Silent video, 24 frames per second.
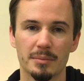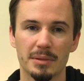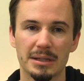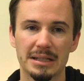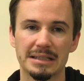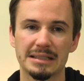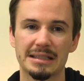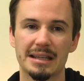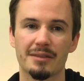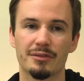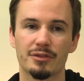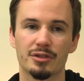
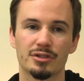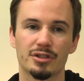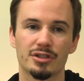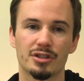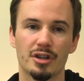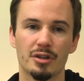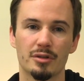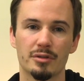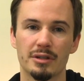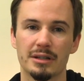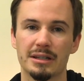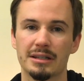because after
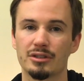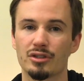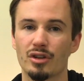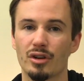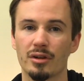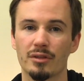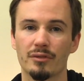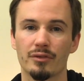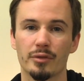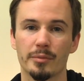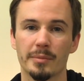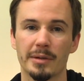Snowden, it's
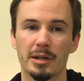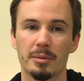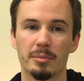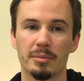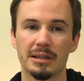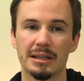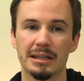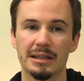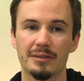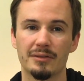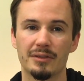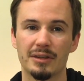hard for me to
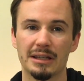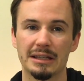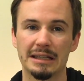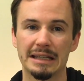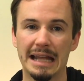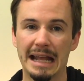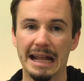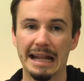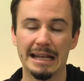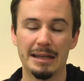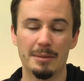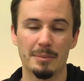believe that
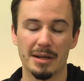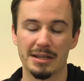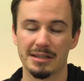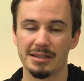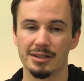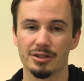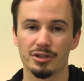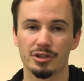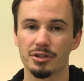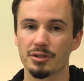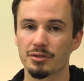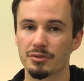any
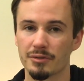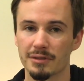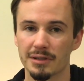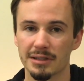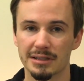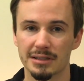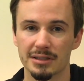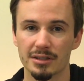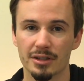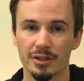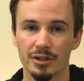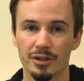message is really
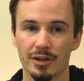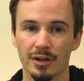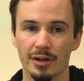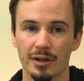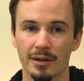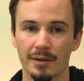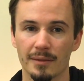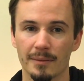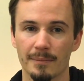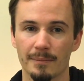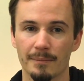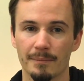secure.
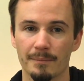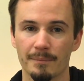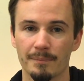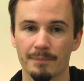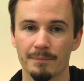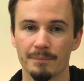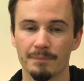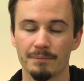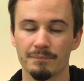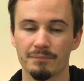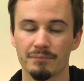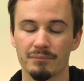
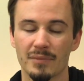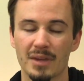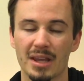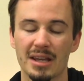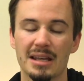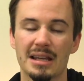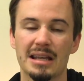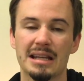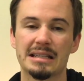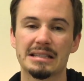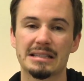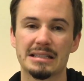
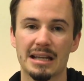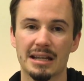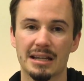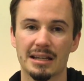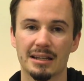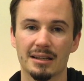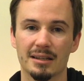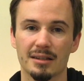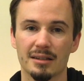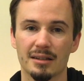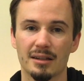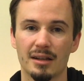
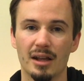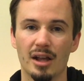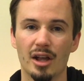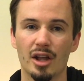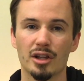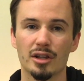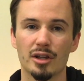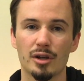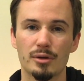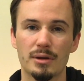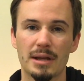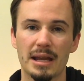Second,
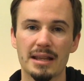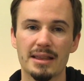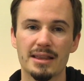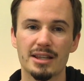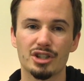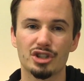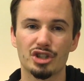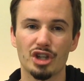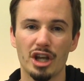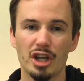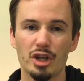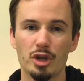locate the
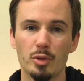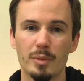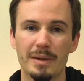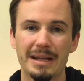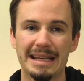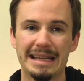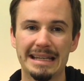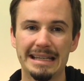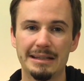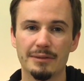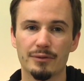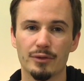genuine
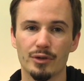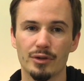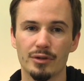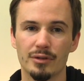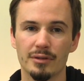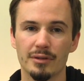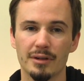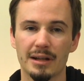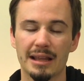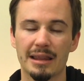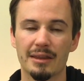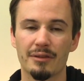
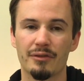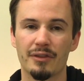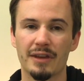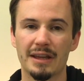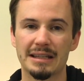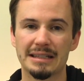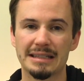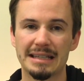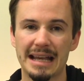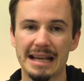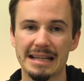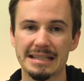evil in the
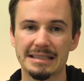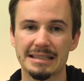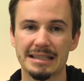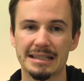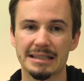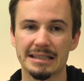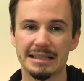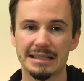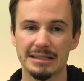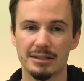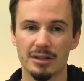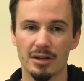
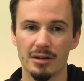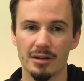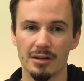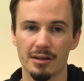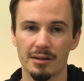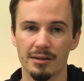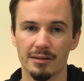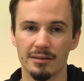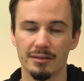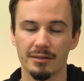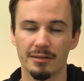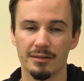fantastically dull.